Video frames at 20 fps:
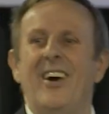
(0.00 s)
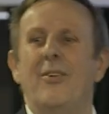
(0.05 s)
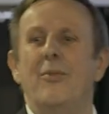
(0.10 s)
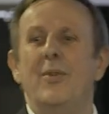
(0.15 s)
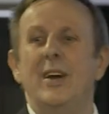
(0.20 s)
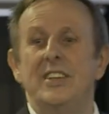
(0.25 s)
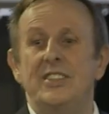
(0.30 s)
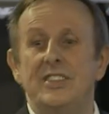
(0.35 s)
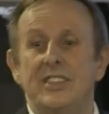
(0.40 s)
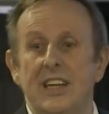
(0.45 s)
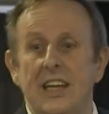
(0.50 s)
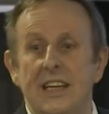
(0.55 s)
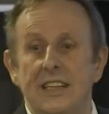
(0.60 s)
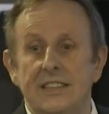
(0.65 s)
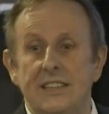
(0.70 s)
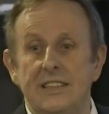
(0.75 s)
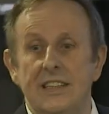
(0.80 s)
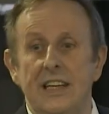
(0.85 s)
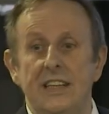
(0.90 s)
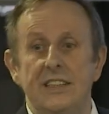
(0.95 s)
Which
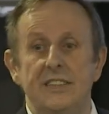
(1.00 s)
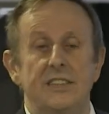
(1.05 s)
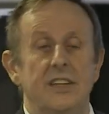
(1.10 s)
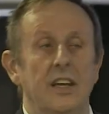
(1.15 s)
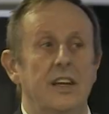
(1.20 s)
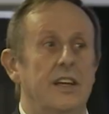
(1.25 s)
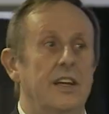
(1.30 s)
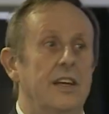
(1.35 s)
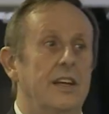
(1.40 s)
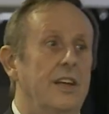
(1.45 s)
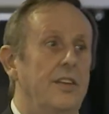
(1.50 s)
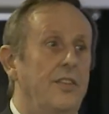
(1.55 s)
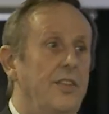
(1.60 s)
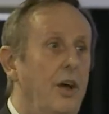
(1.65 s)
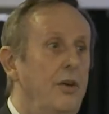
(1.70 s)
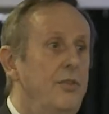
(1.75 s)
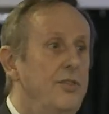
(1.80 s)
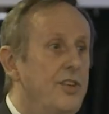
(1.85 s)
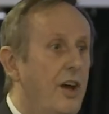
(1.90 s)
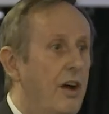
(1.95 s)
is
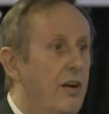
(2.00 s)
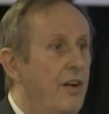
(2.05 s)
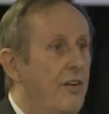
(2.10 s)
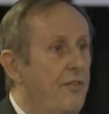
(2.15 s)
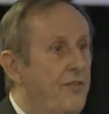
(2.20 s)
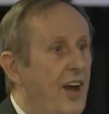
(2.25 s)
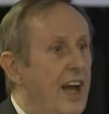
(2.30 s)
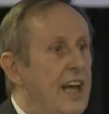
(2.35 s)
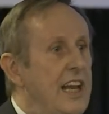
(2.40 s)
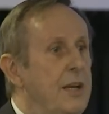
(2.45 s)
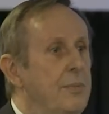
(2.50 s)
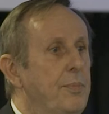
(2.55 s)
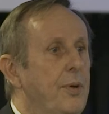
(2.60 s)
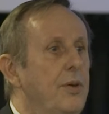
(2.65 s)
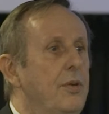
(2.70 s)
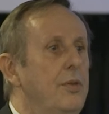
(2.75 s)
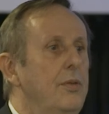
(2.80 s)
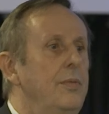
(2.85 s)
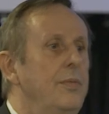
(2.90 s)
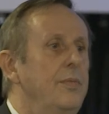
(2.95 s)
those are
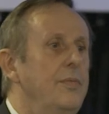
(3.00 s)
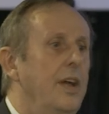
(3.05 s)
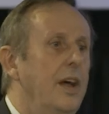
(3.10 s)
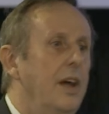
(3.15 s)
available